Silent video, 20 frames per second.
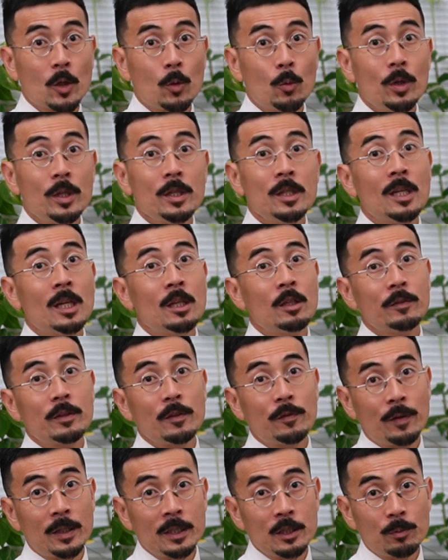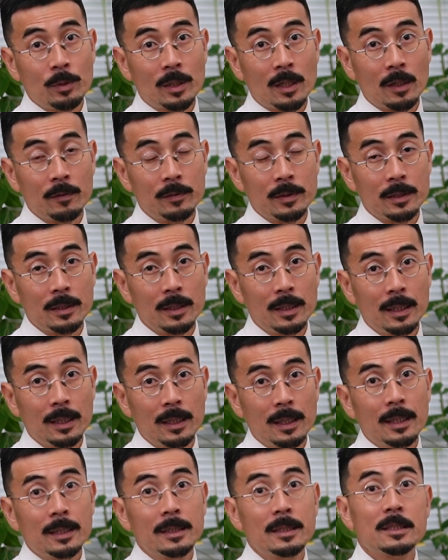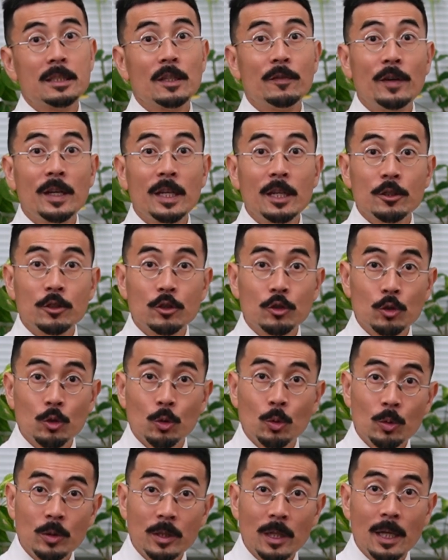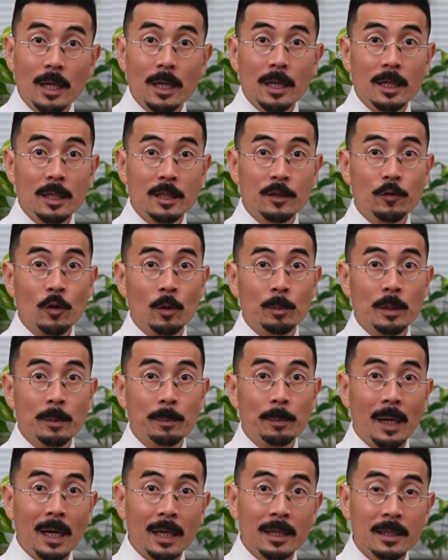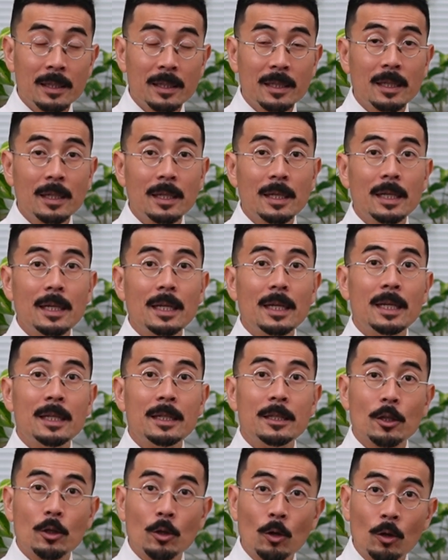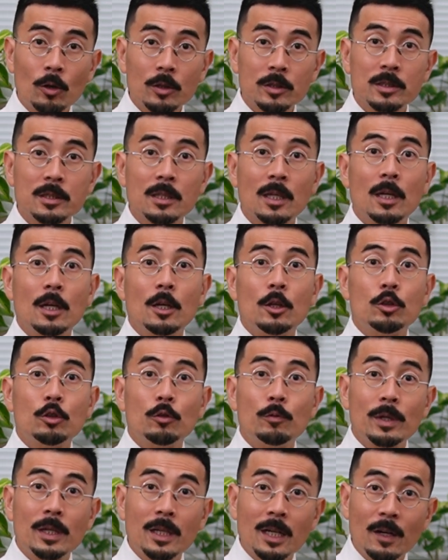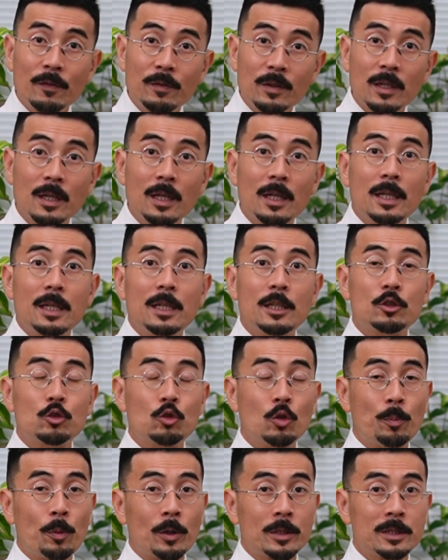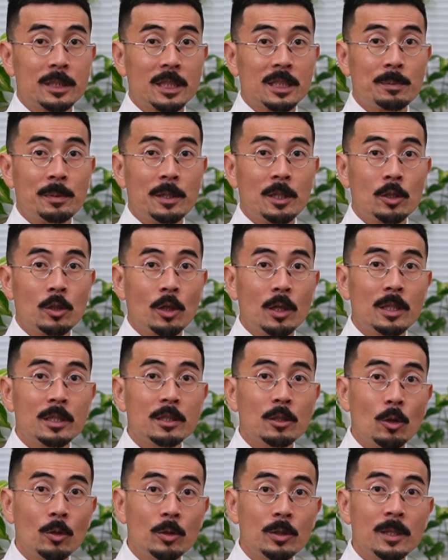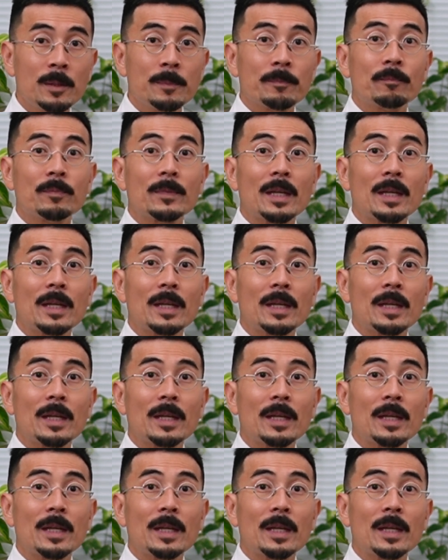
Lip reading: With none of the funds recovered, the surveyor sued his former partner in the courts to recover his $2.6 million loan,